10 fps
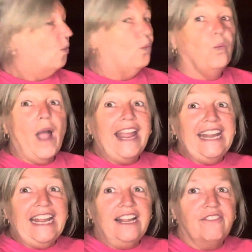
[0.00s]

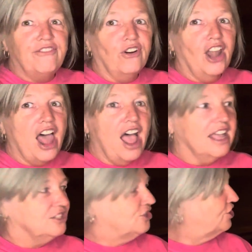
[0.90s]
waiting for
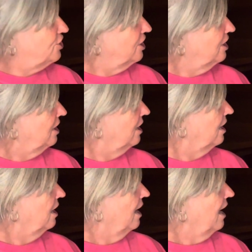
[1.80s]
lunch.
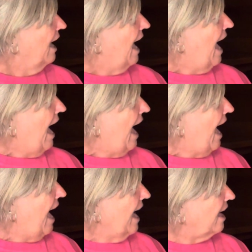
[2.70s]

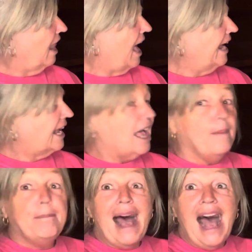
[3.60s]
Act like a
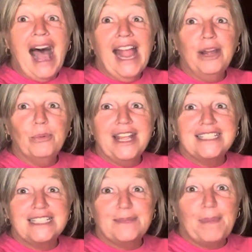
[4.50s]
pirate
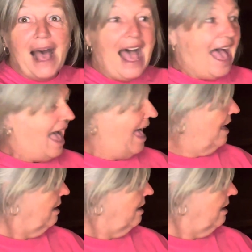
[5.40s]
spy.